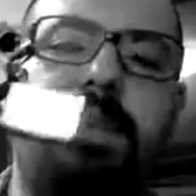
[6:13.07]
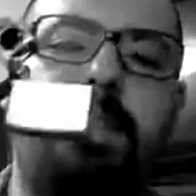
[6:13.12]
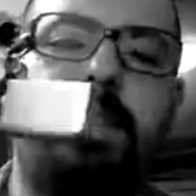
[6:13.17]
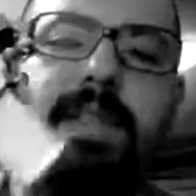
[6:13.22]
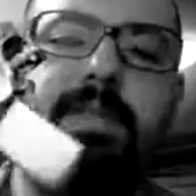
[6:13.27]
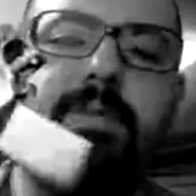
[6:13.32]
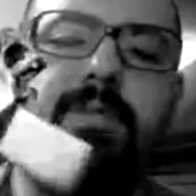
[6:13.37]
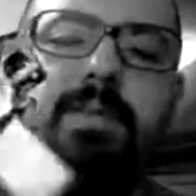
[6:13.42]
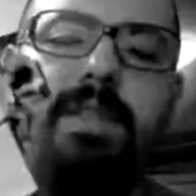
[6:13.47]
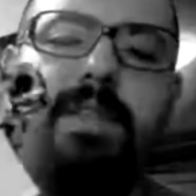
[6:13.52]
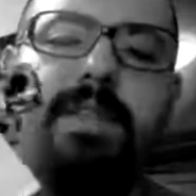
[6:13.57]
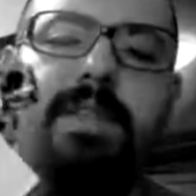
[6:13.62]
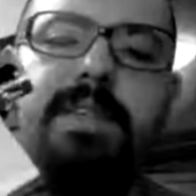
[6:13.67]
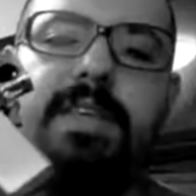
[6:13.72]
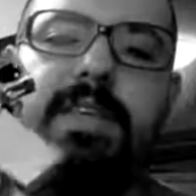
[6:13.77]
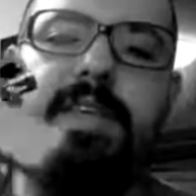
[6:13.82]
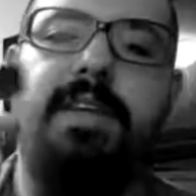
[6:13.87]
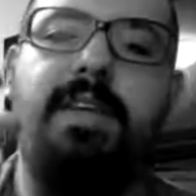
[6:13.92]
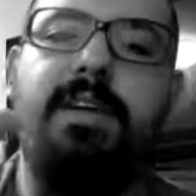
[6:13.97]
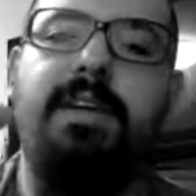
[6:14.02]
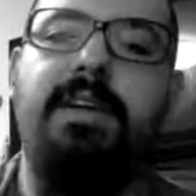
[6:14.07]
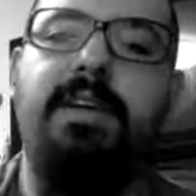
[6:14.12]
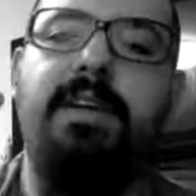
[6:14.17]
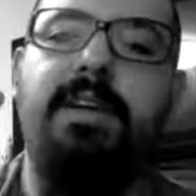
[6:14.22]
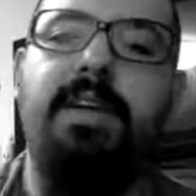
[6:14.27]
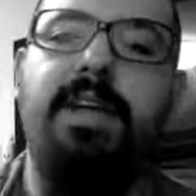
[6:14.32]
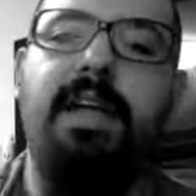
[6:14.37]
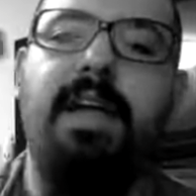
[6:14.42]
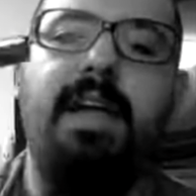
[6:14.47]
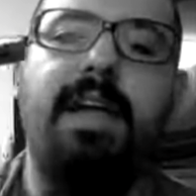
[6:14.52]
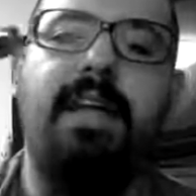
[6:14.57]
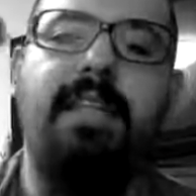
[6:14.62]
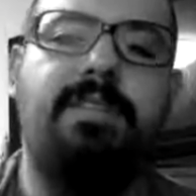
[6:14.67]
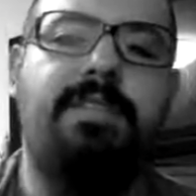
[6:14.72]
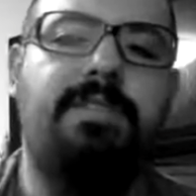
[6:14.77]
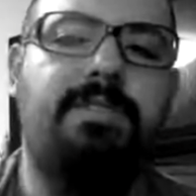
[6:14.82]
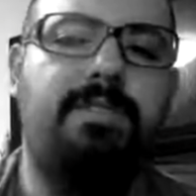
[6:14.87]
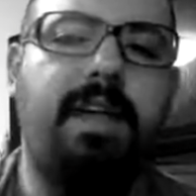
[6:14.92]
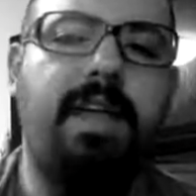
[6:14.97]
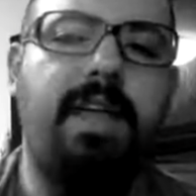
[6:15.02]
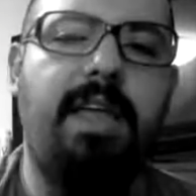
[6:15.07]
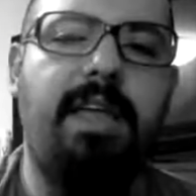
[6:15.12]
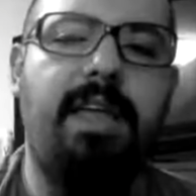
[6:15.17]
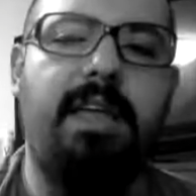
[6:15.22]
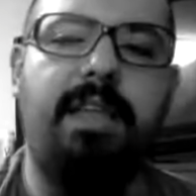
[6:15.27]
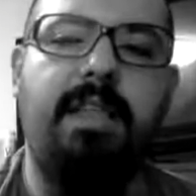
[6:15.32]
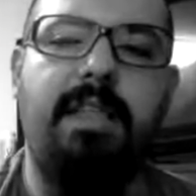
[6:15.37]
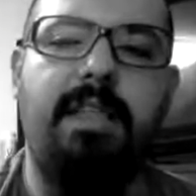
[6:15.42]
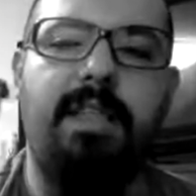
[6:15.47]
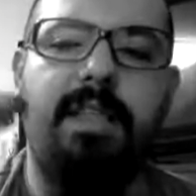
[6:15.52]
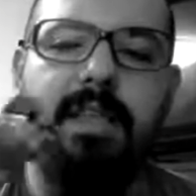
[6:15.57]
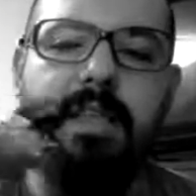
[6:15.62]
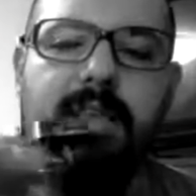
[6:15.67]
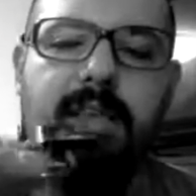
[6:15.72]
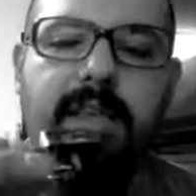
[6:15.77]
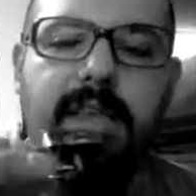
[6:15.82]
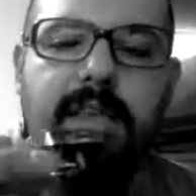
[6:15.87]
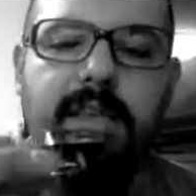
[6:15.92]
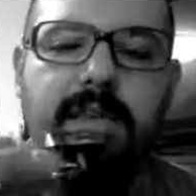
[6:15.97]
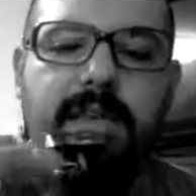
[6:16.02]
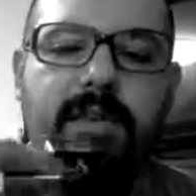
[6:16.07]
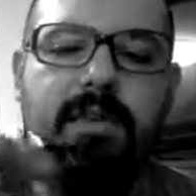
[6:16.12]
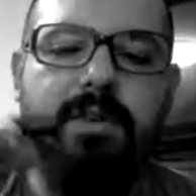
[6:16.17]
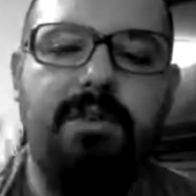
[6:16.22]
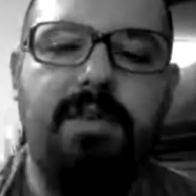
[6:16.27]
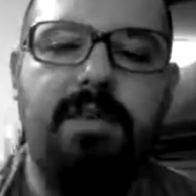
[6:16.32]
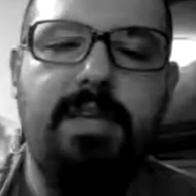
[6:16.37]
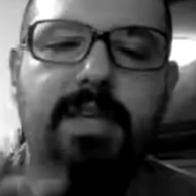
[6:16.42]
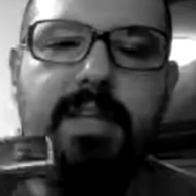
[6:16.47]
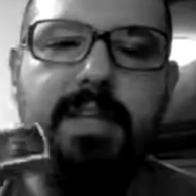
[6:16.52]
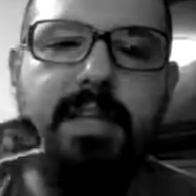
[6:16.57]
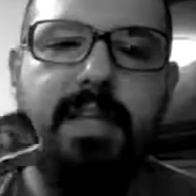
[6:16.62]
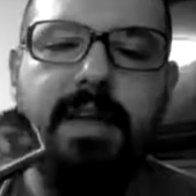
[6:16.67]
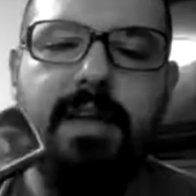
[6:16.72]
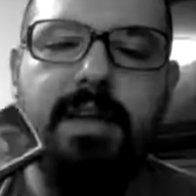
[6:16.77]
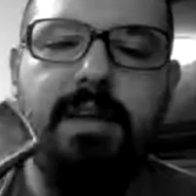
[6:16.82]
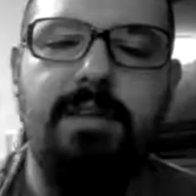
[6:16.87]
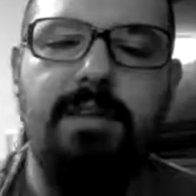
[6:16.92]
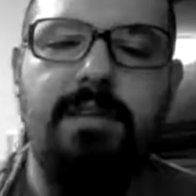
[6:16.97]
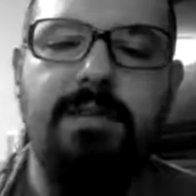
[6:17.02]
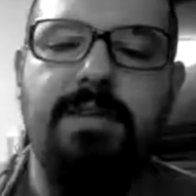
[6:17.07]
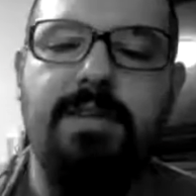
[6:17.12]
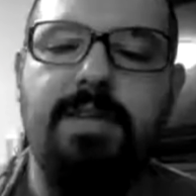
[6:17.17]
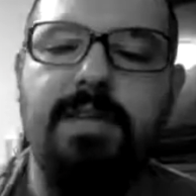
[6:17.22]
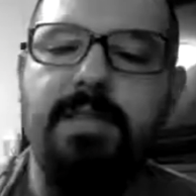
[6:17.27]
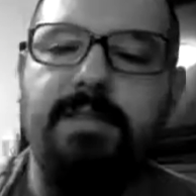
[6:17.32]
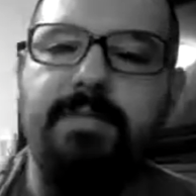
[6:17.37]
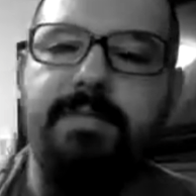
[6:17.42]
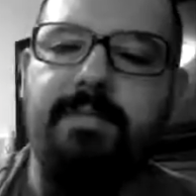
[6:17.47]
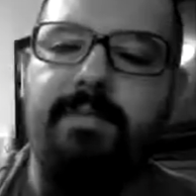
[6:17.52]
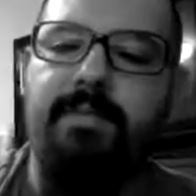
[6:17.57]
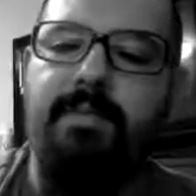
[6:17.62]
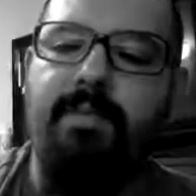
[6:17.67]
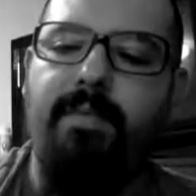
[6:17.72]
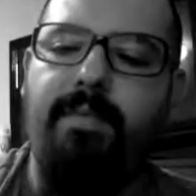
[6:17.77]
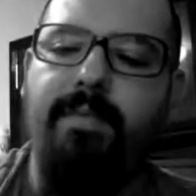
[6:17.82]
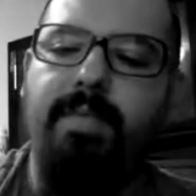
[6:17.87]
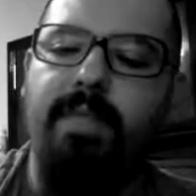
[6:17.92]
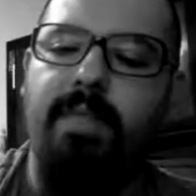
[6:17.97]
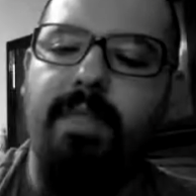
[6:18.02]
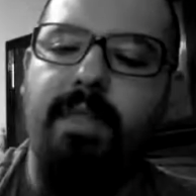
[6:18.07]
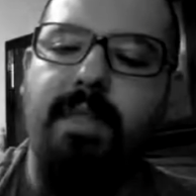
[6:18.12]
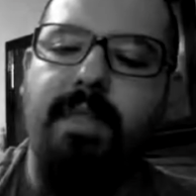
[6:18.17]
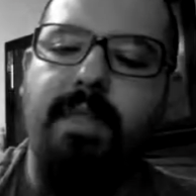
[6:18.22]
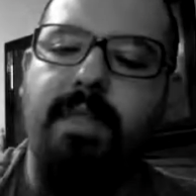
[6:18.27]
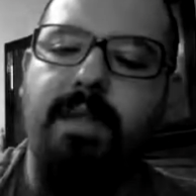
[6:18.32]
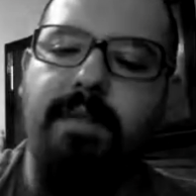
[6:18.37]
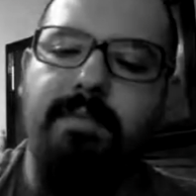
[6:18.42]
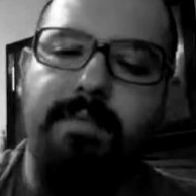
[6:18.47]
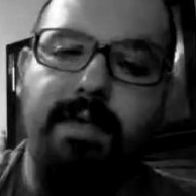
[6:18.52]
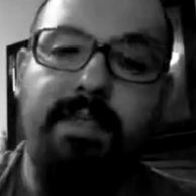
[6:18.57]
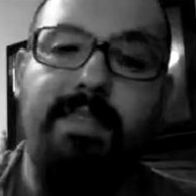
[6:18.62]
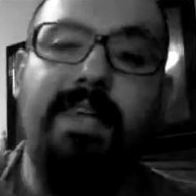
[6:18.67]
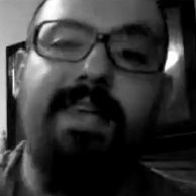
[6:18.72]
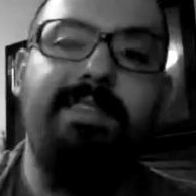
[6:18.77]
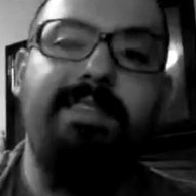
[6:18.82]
and when it's here I can strike it use it and close it but that's the